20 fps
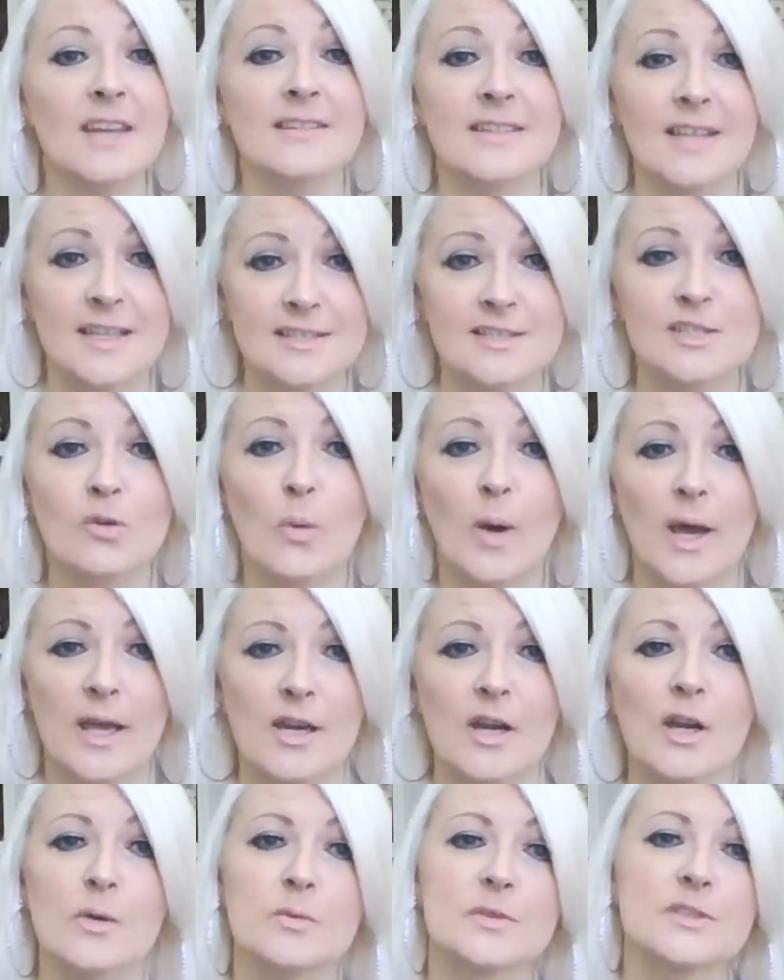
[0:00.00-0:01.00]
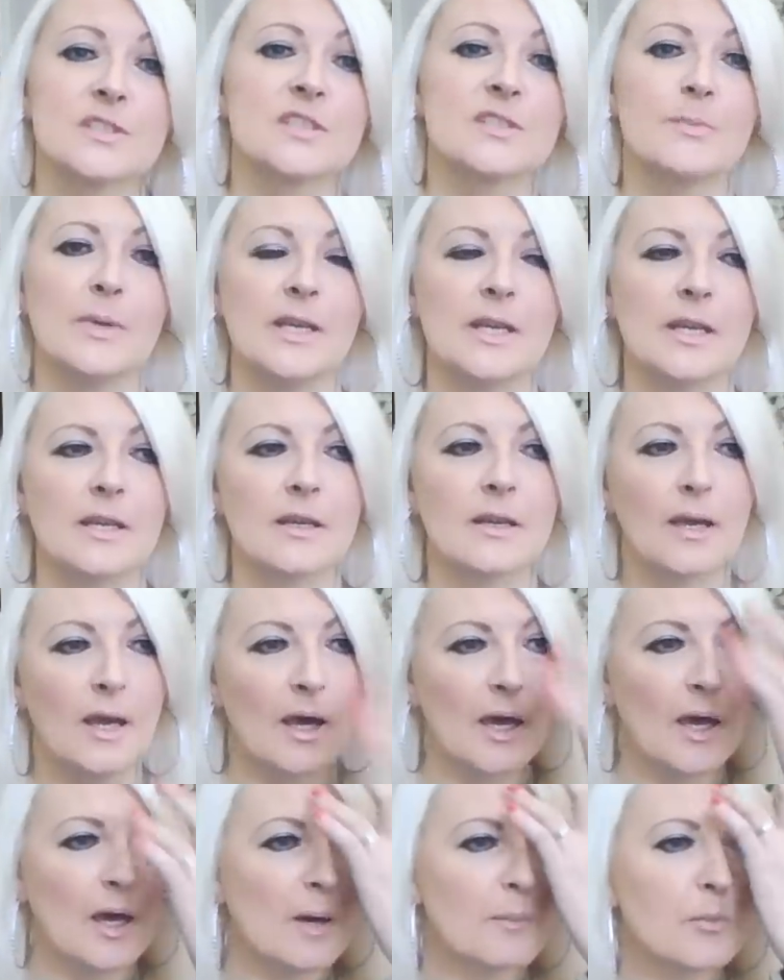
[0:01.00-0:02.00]
That's the way I would speak.
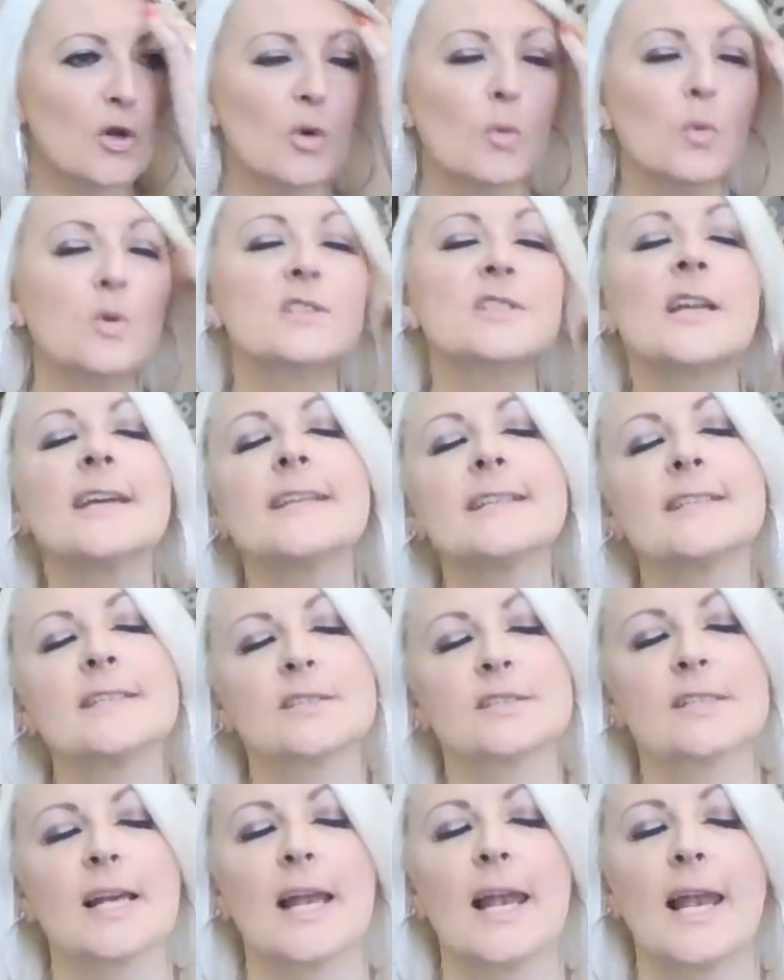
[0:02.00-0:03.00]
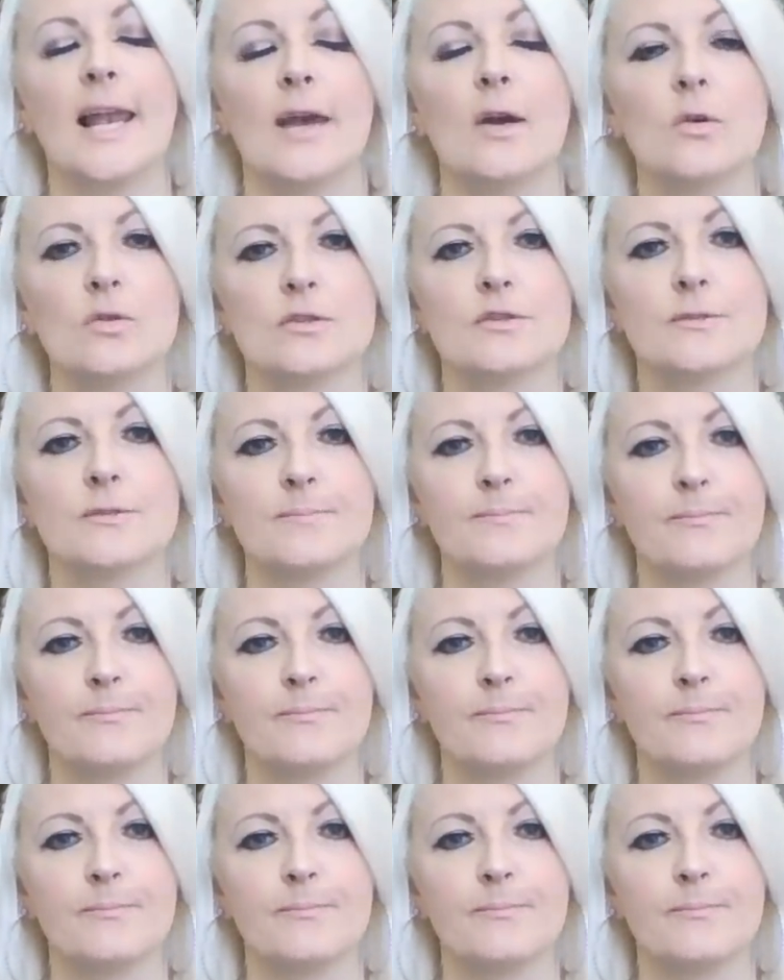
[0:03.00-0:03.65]
But it was like this cloud